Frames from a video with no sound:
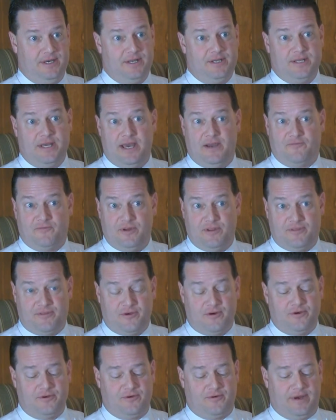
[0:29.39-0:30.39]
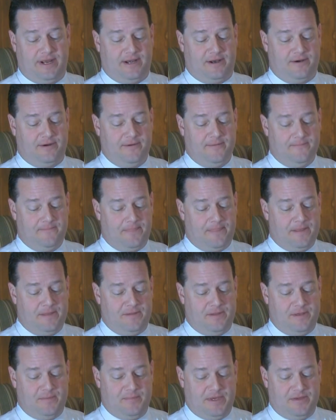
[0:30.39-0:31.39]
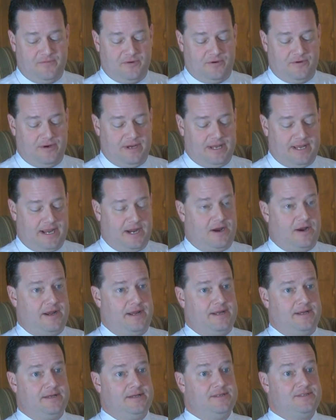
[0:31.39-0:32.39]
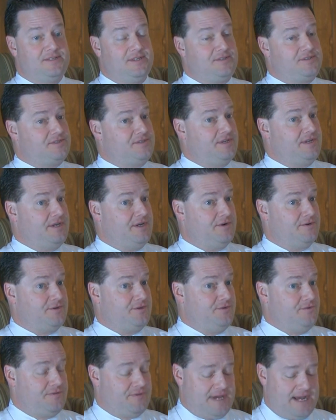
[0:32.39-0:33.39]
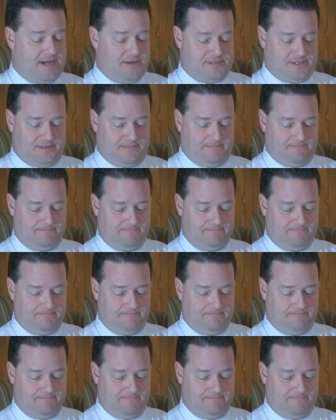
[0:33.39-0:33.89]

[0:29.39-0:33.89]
to every third grader in the Beavercreek area since the year 2000.